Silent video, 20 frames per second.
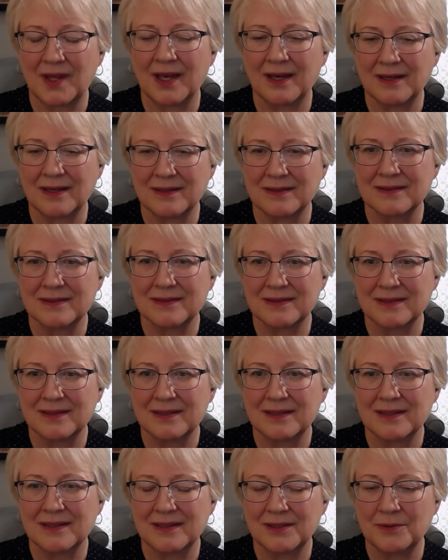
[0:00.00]
Yeah.
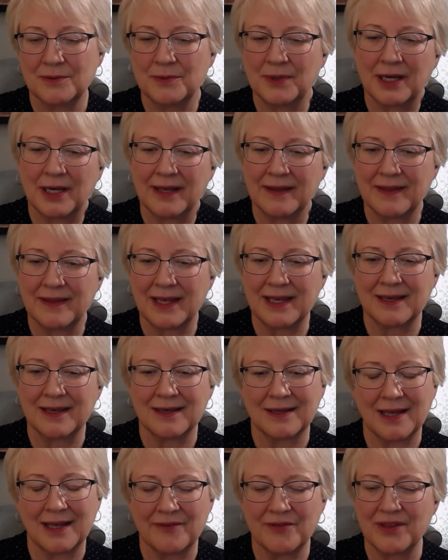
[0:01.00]
Well, I
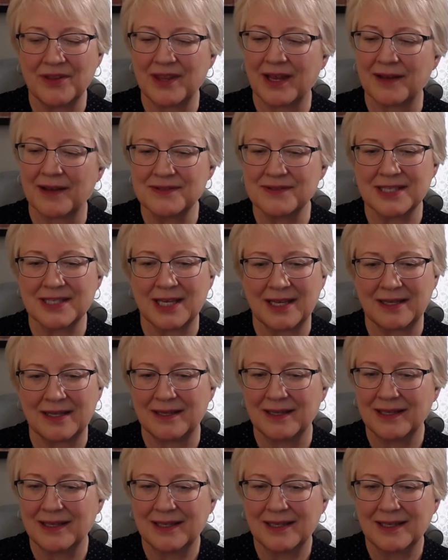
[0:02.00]
think everything I've
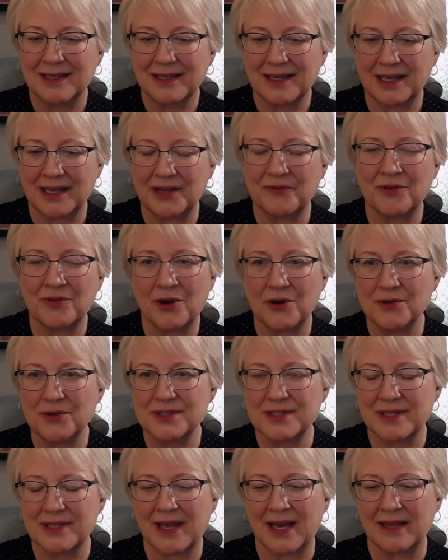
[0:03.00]
said kind of yeah.
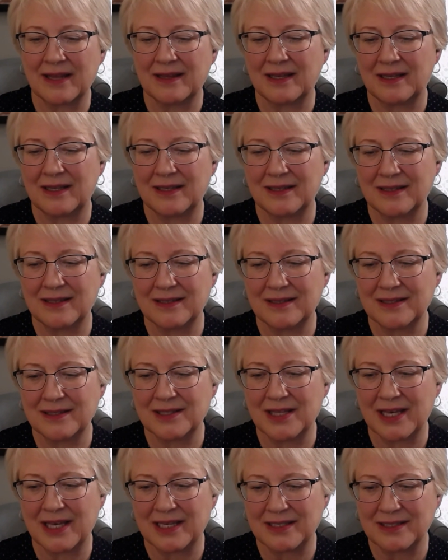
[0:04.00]
goes to that. That
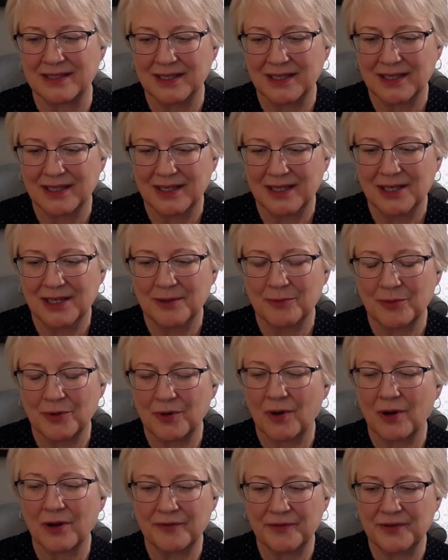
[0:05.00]
that
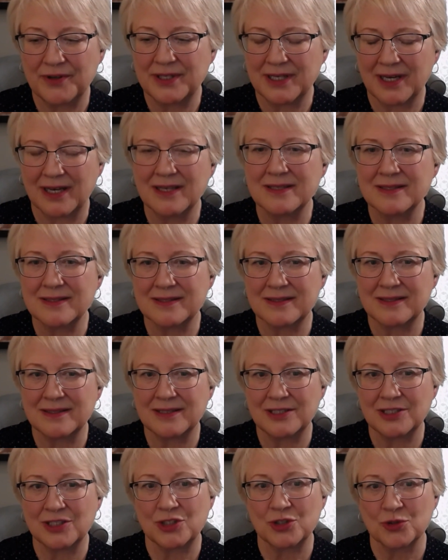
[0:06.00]
pornography does
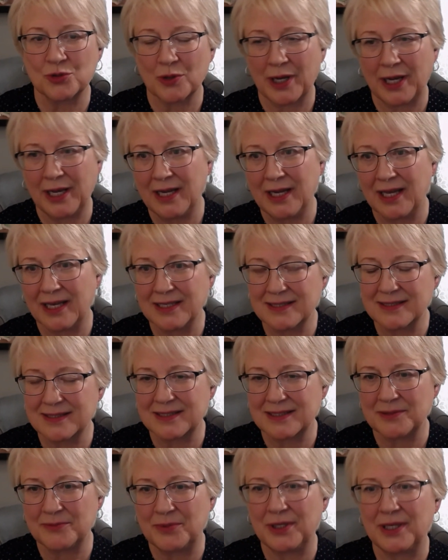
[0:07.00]
train
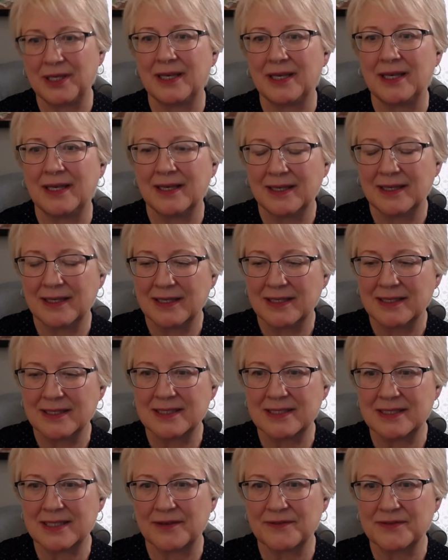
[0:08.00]
us to be
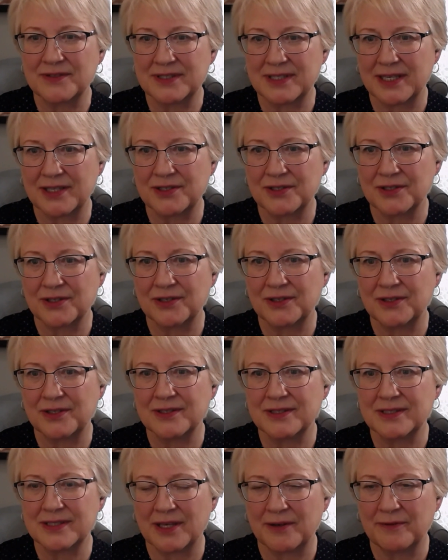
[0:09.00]
self
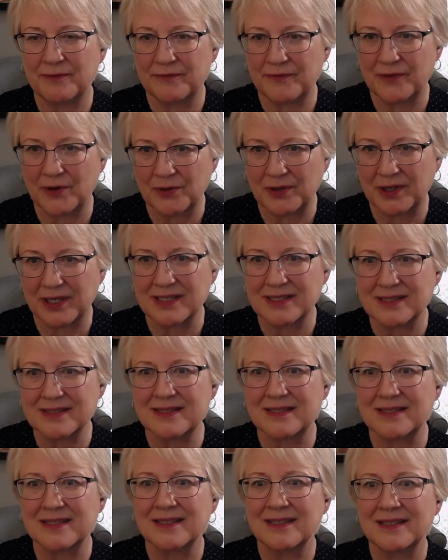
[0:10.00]
centered, self
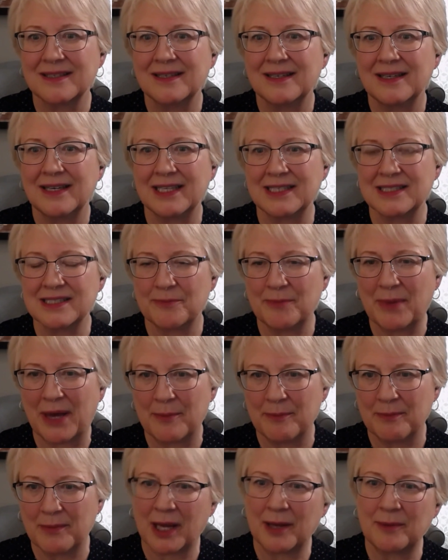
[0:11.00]
focused. It's
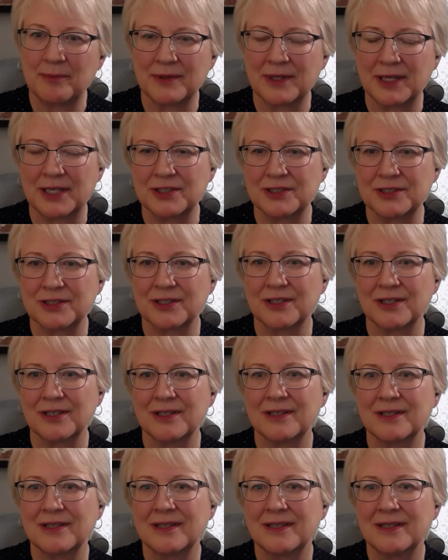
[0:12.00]
about my
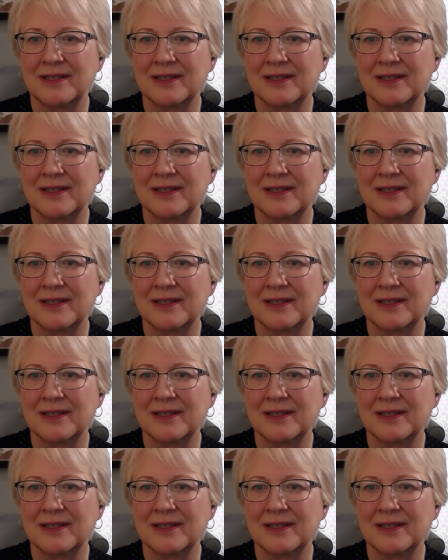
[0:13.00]
pleasure.